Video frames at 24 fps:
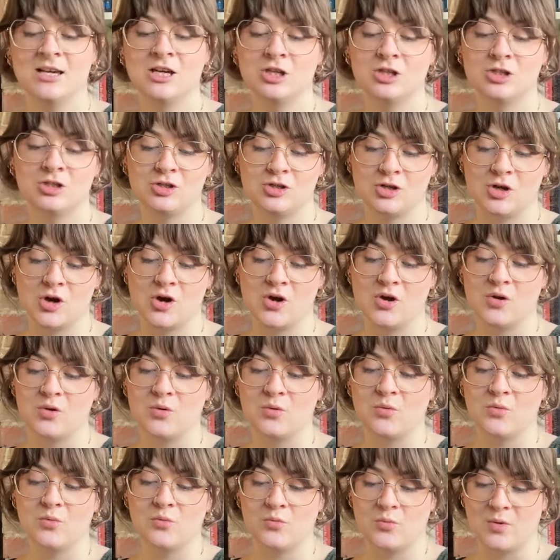to go
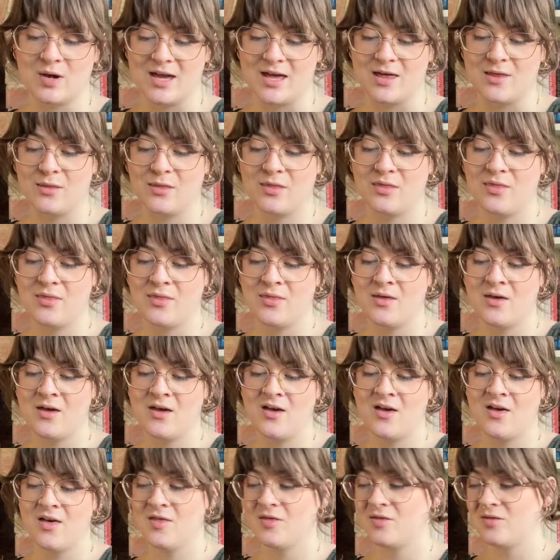with
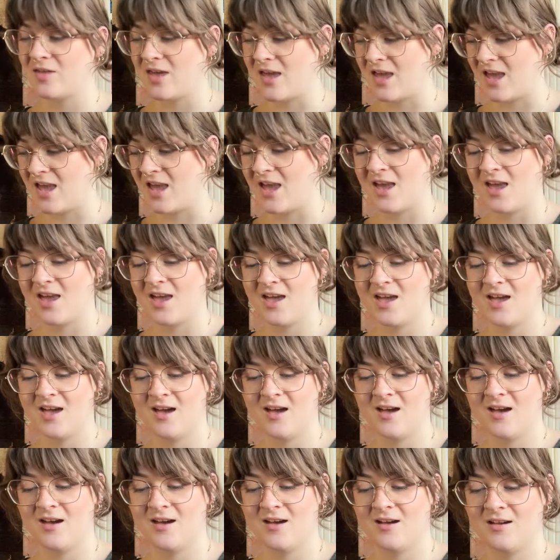the
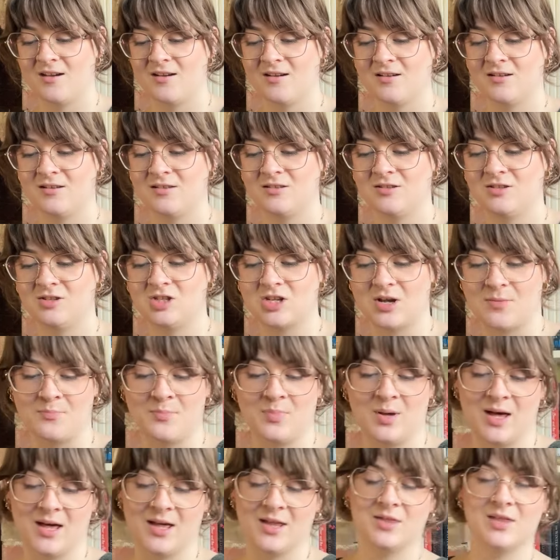
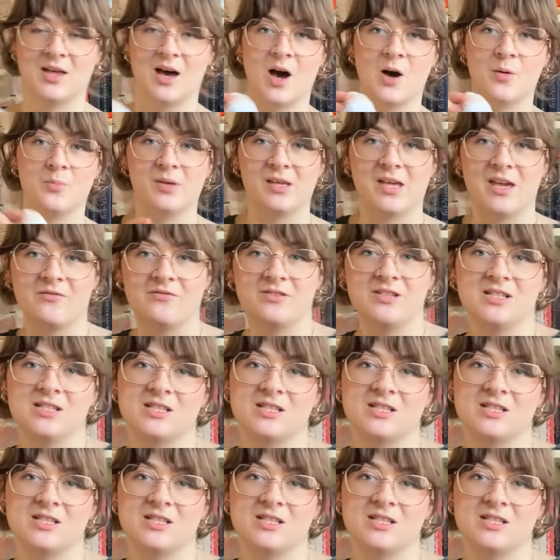jumper that I'll be gifting